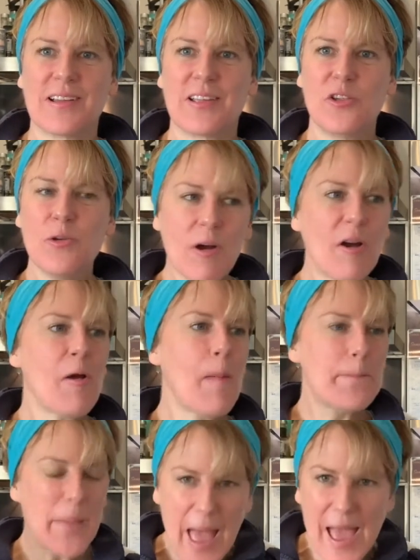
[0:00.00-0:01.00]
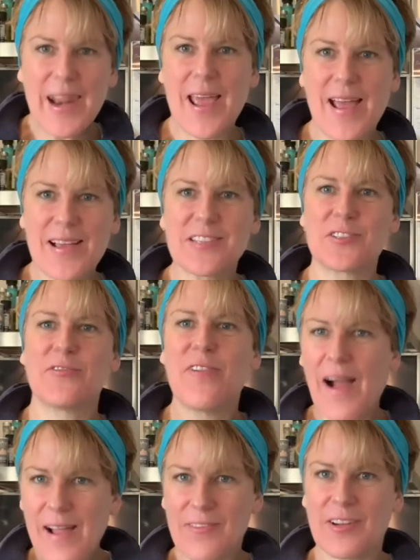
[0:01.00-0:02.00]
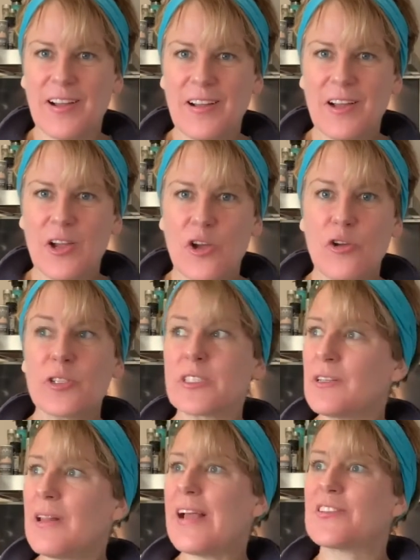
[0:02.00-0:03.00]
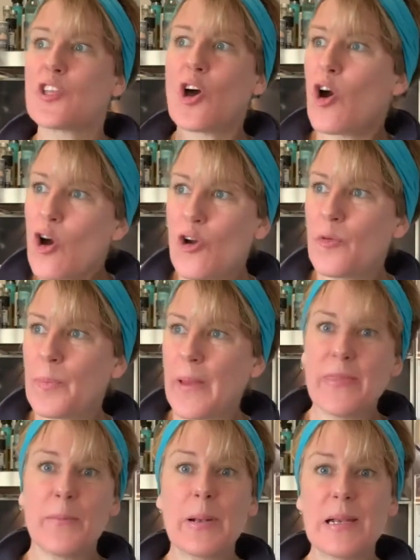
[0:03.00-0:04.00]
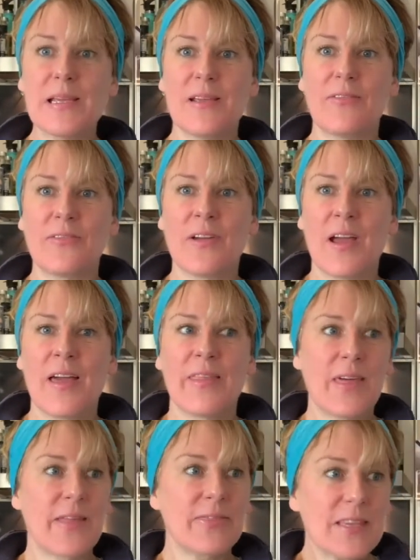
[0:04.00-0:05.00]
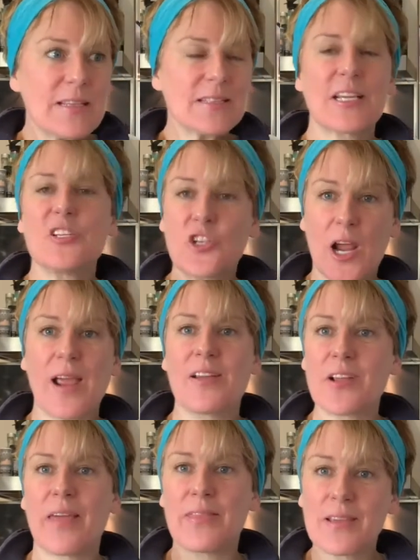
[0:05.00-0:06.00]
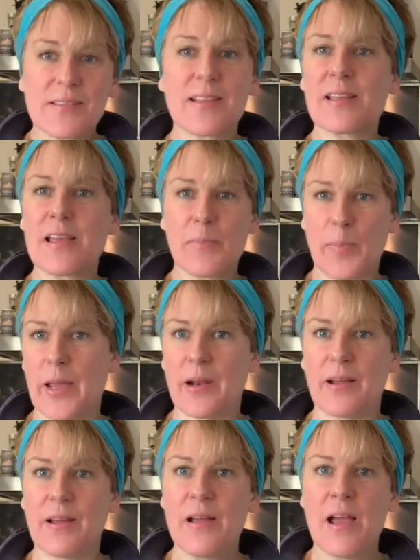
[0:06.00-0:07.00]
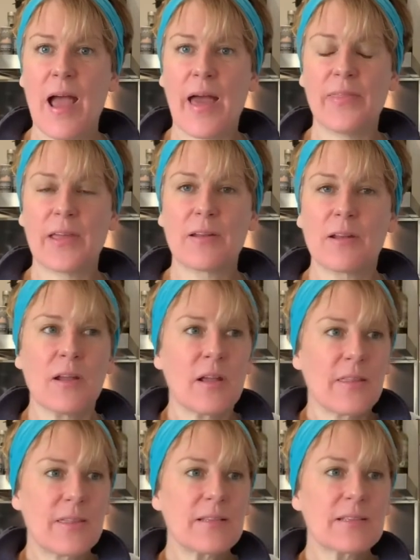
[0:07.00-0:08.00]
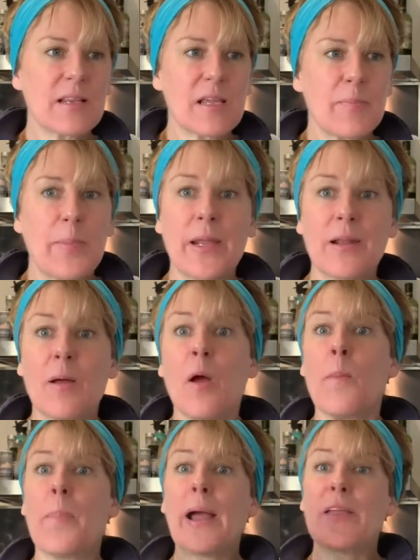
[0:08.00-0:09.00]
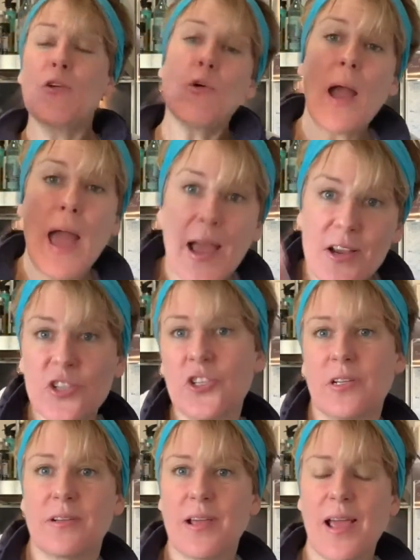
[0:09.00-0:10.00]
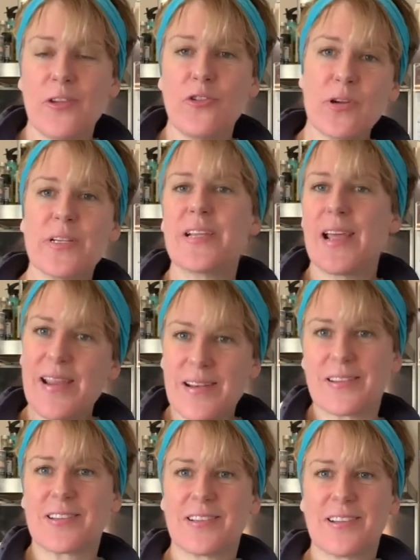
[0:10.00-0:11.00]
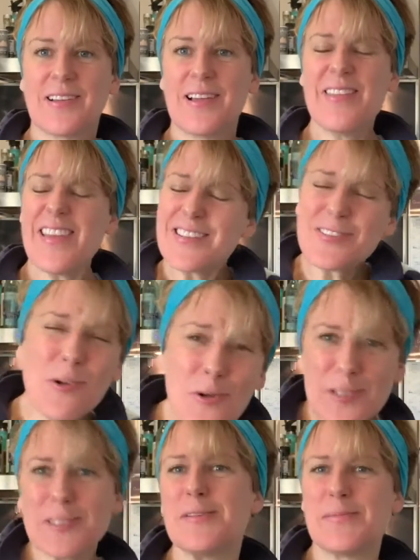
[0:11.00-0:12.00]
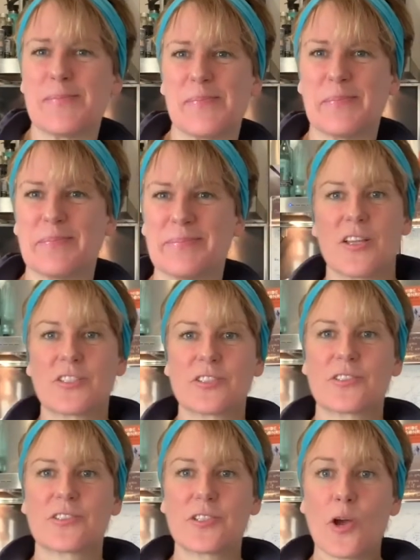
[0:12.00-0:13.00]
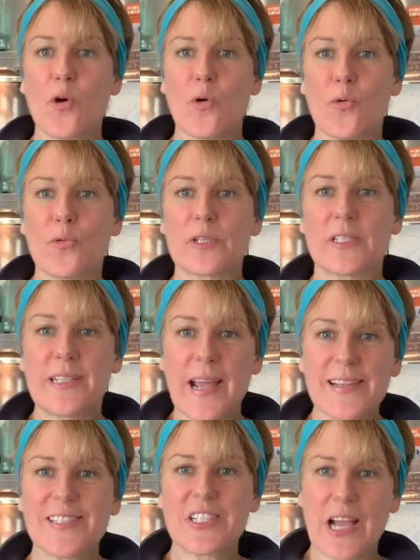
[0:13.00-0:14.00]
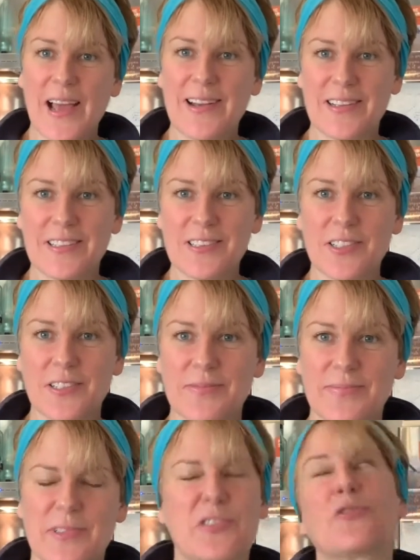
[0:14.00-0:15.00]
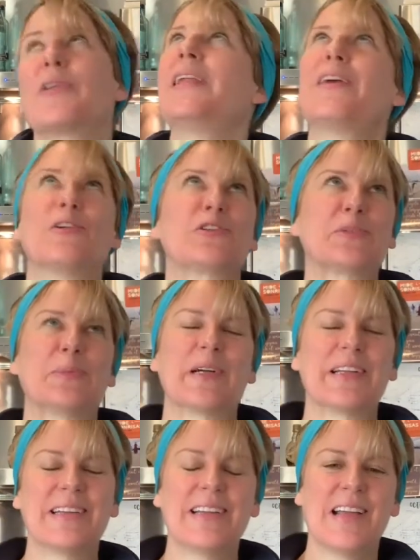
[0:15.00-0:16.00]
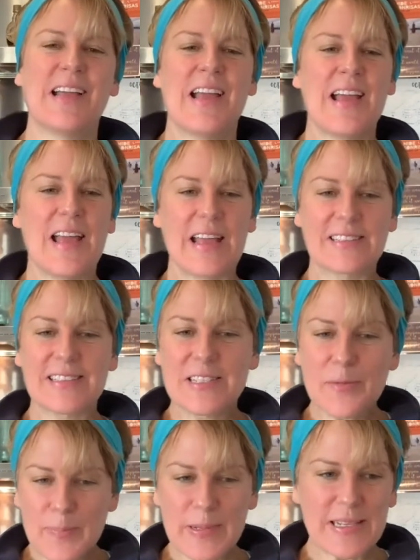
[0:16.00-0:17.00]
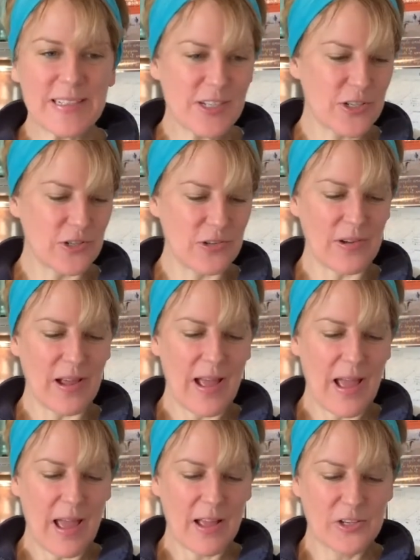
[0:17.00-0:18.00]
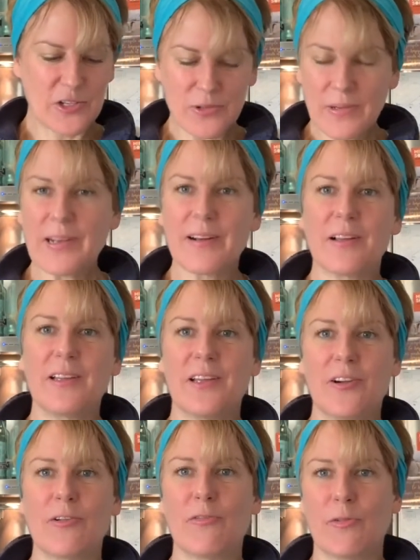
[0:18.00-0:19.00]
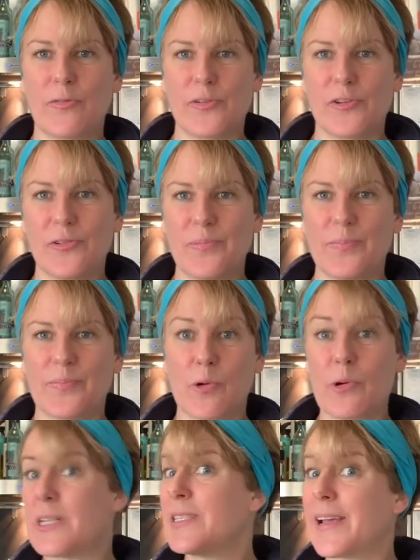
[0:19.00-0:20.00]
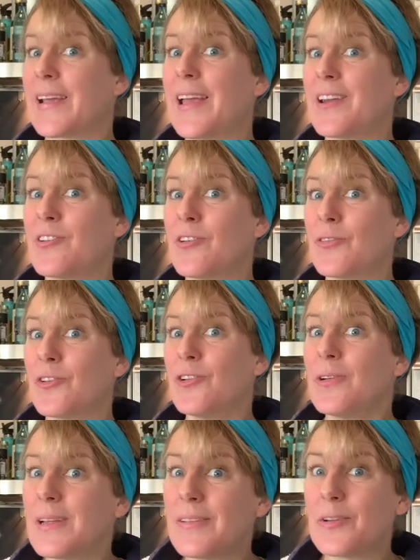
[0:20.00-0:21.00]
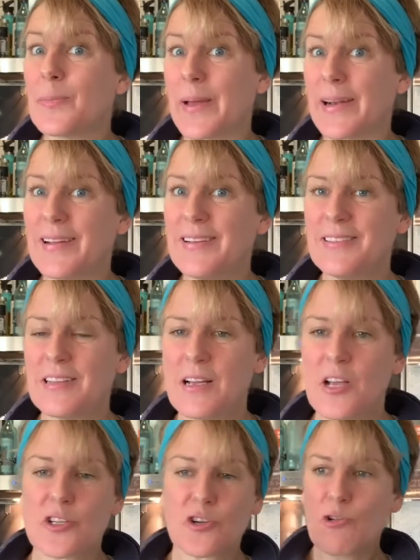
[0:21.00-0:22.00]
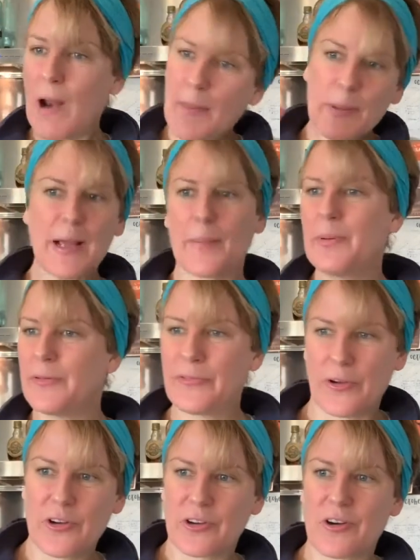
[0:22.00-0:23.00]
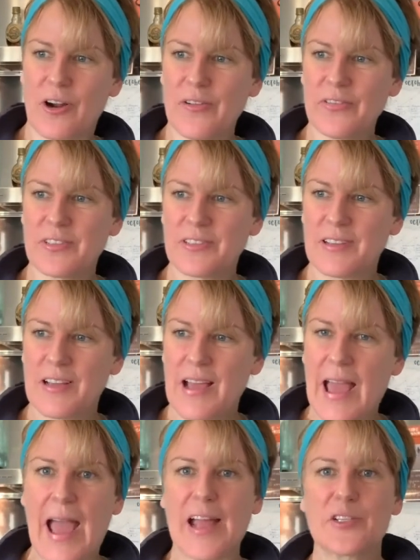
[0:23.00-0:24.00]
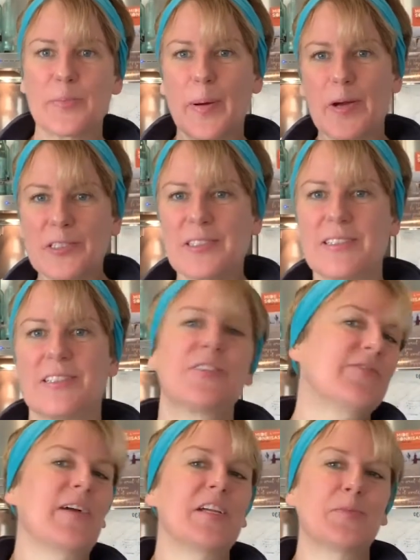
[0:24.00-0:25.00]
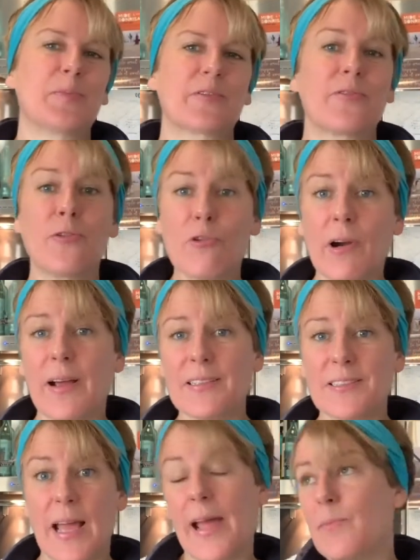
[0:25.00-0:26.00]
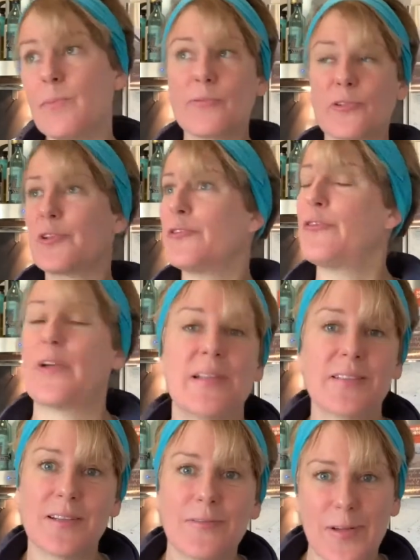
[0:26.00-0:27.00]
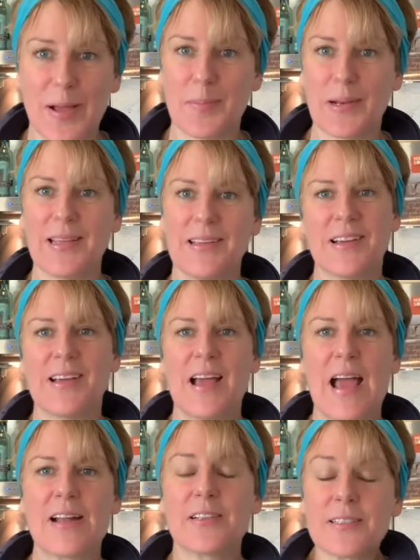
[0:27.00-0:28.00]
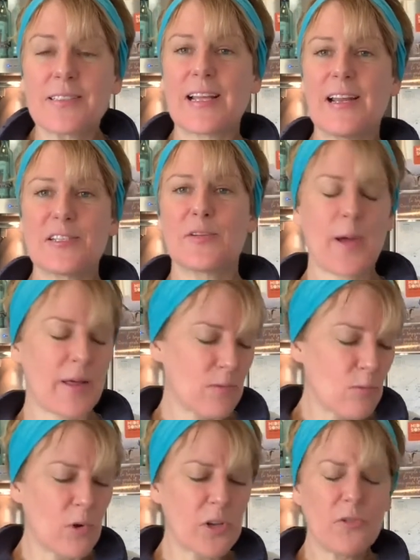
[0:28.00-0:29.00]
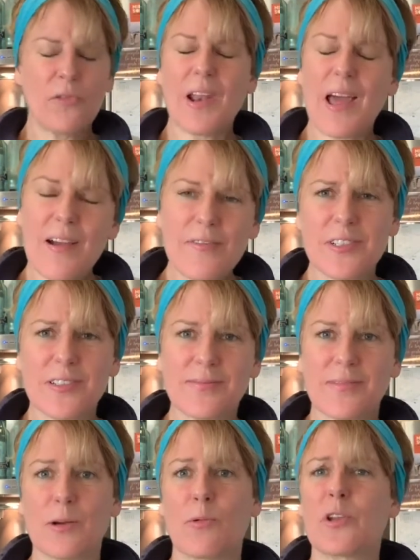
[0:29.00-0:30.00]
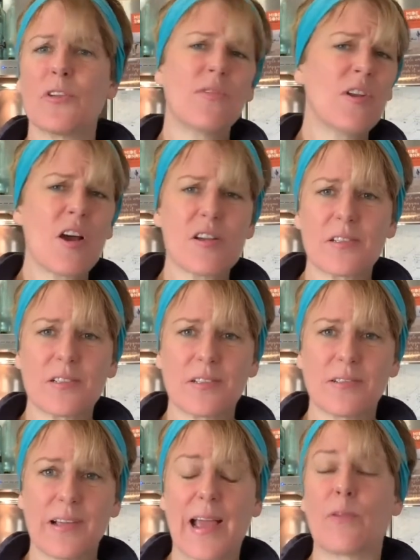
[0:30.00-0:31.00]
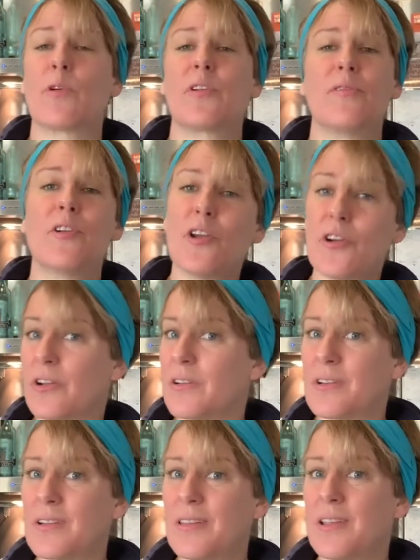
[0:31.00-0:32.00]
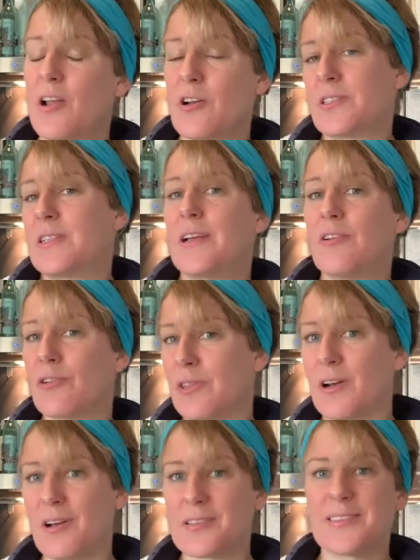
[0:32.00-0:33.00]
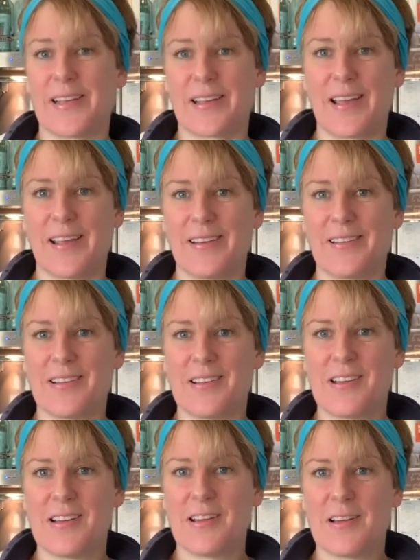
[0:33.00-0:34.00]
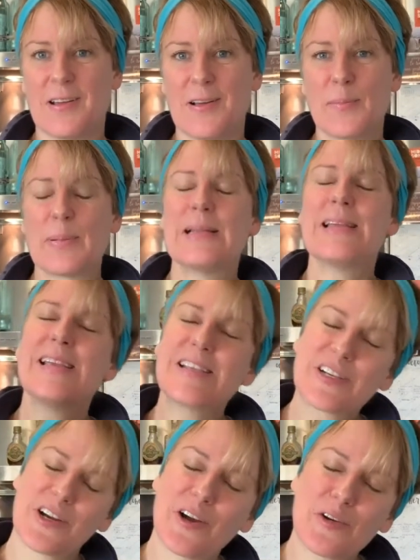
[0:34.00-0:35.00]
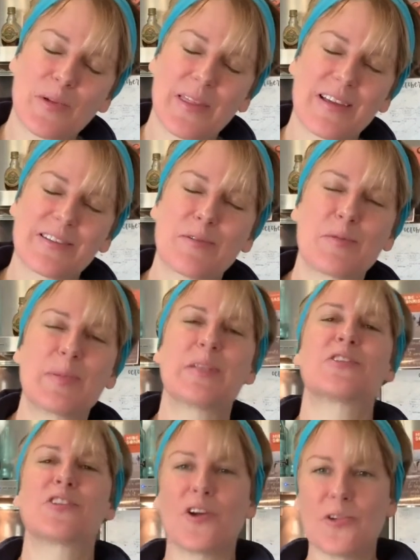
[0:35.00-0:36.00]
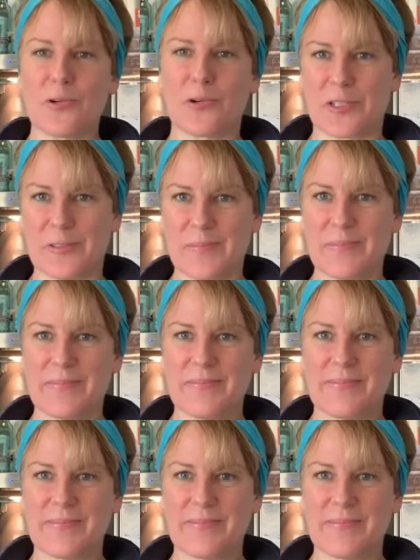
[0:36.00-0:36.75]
You are a badass survivor who still has the hope and the belief that things can change and things can get better, and that things can get better by your action and your intent. And that's awesome. So today's challenge, it's a really awesome one. It's simply to do a little year in review, or a decade in review, even better, to grab a couple of photographs and to post it into Facebook for us and for your friends and family, and just tell us about what you've loved, what you've lost, and what you've learned in the last year or the last decade. Please share it with us. It would be so awesome.